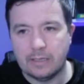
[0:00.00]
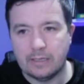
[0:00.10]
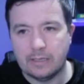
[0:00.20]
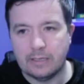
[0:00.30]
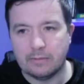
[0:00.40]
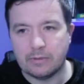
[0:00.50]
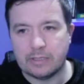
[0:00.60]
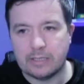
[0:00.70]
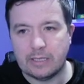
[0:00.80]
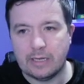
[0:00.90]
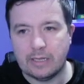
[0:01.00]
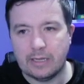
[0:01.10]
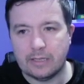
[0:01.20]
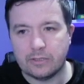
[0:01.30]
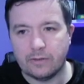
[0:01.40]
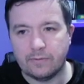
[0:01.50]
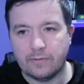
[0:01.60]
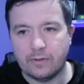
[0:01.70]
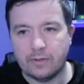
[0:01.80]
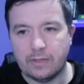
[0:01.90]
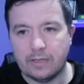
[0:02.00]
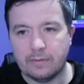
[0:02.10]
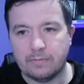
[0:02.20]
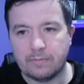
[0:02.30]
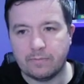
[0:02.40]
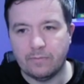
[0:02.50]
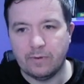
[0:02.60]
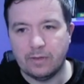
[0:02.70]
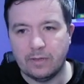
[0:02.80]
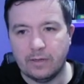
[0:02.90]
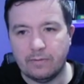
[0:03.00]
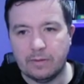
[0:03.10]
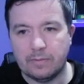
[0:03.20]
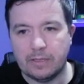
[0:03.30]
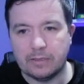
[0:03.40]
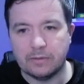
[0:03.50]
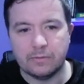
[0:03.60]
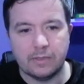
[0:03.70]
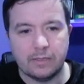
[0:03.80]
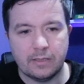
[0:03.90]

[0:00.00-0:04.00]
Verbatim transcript: Uh, I'm gonna take the highlights off for their their replays as well.